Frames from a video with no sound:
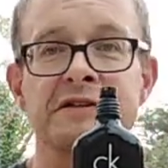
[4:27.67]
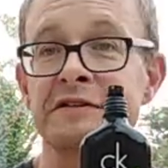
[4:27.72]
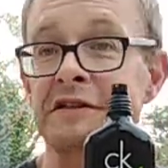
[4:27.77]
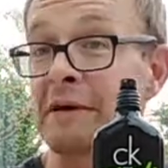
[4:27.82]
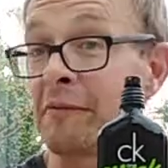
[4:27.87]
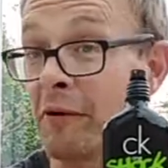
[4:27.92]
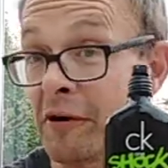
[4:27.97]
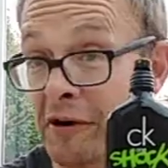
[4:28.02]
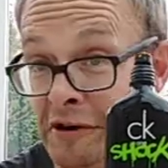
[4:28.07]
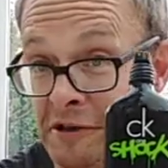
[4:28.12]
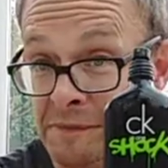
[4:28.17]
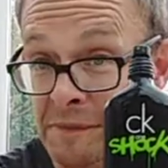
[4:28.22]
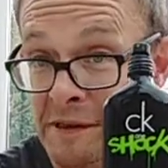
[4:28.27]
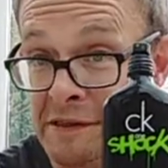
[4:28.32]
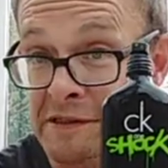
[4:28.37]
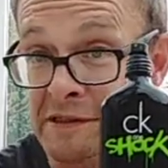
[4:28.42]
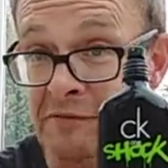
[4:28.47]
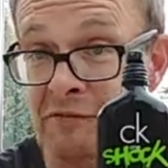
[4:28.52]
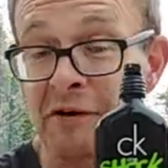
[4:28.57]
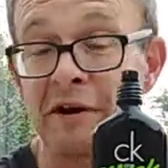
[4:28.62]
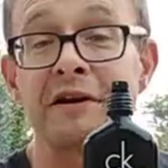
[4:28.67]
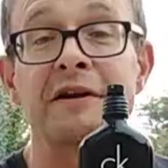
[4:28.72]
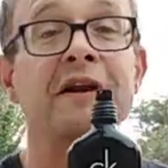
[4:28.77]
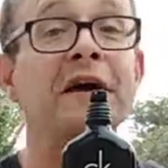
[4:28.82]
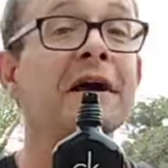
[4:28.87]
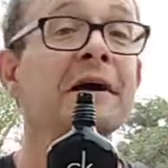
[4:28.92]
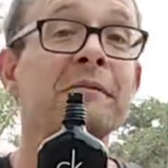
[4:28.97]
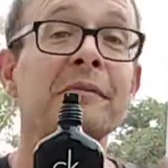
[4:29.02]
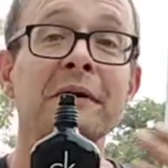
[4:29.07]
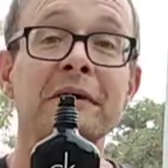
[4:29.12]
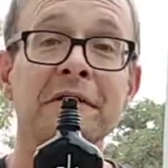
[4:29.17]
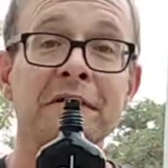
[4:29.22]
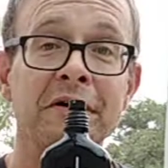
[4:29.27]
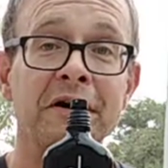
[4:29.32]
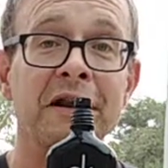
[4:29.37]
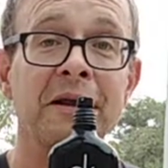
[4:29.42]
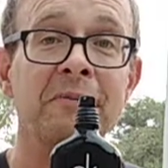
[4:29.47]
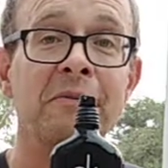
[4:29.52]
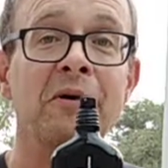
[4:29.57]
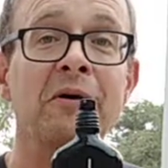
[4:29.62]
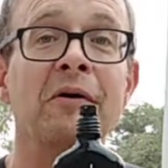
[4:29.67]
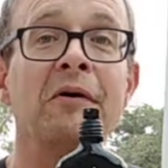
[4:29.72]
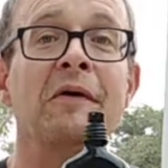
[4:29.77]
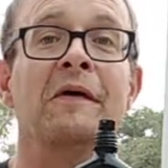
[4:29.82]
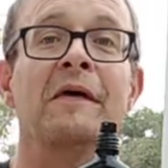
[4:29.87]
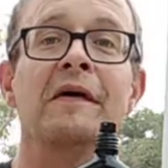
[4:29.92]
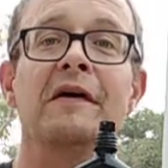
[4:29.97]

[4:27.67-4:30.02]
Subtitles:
They were expensive one day, but not anymore.